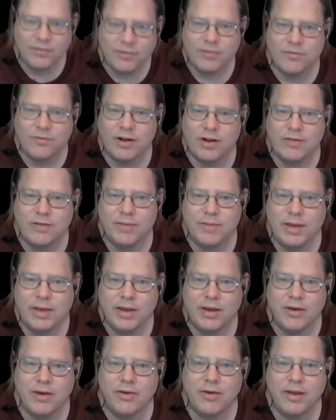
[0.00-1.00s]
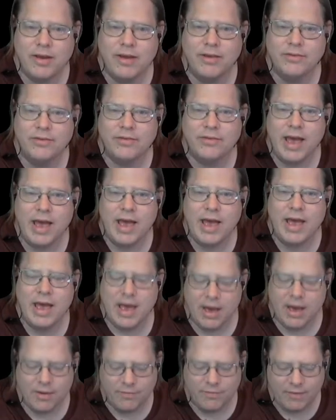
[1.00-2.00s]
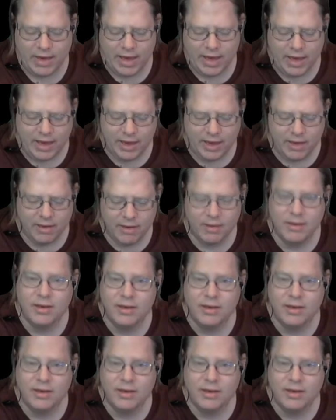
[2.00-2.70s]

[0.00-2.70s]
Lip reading: in front of me here is I have a